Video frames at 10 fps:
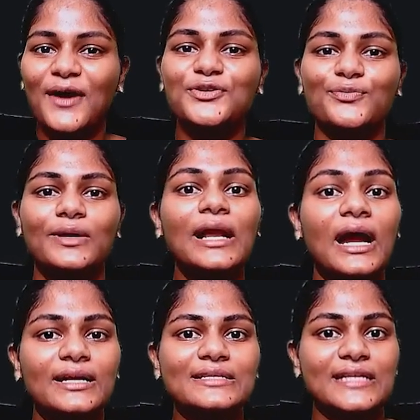will
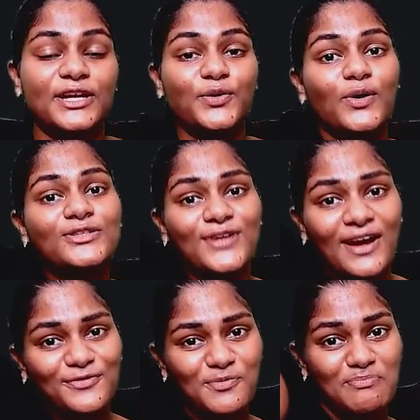understand. You also have to
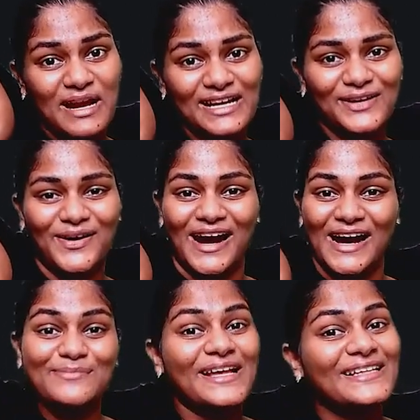bend your arm like
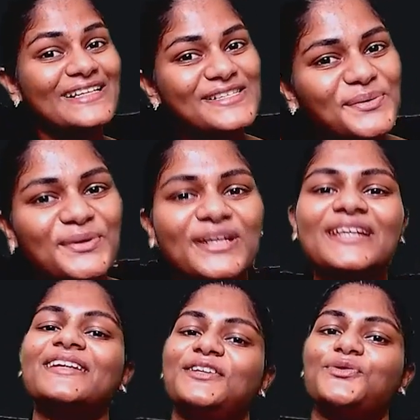this. Only then
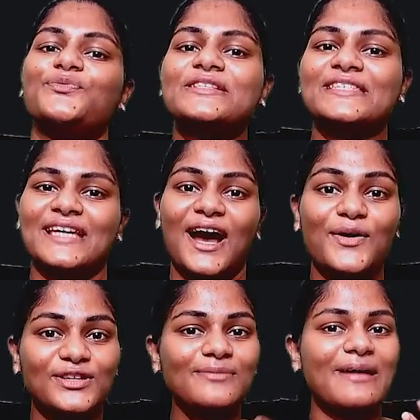you will see how the
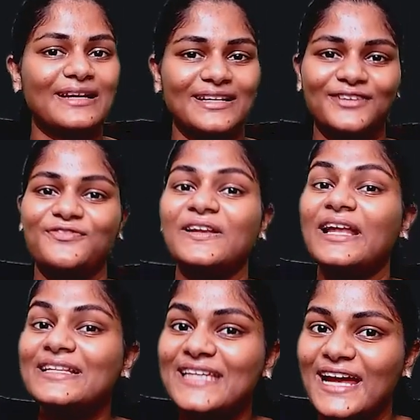magnetic field lines
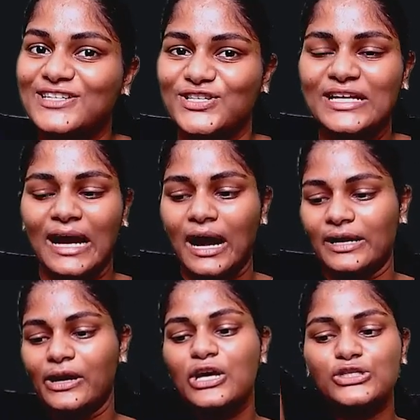actually are.
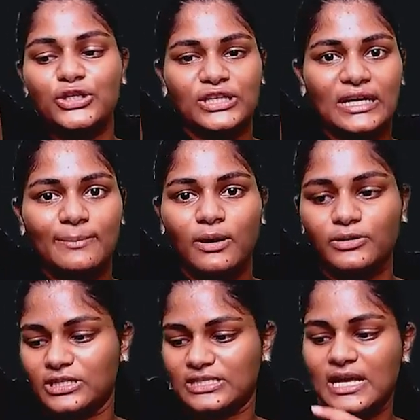So think about this.
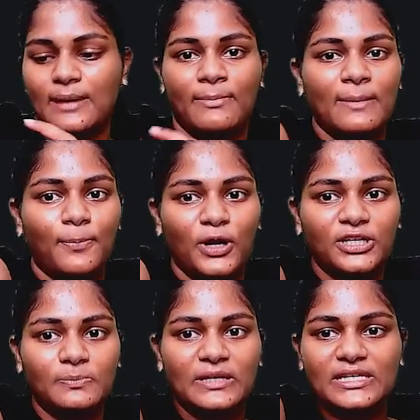My point B
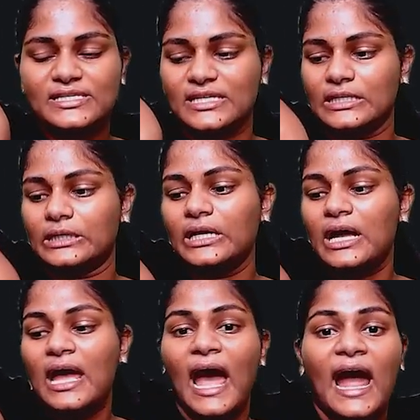is here,
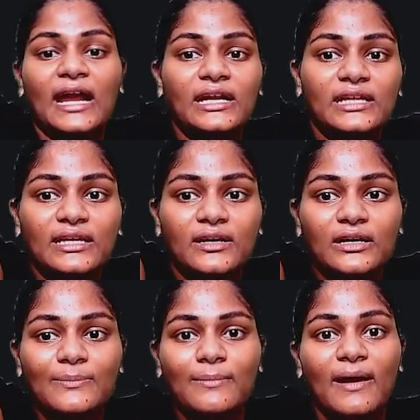and here my
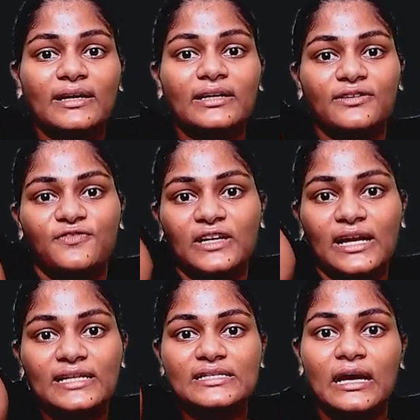magnetic field lines
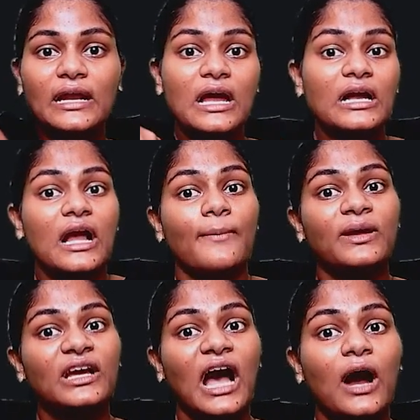are coming
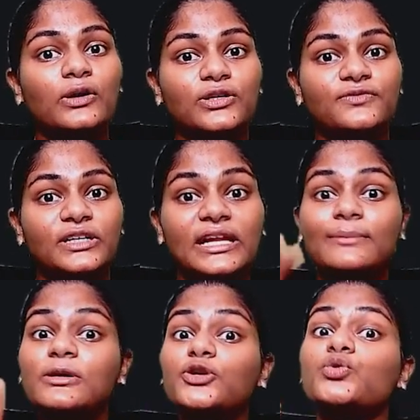out of the table
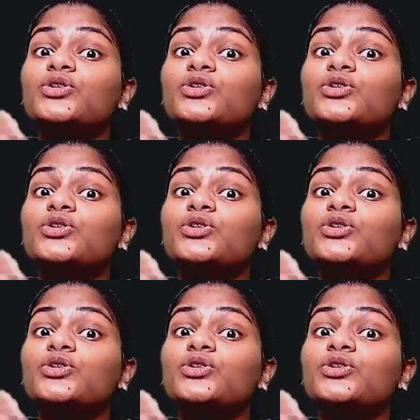to the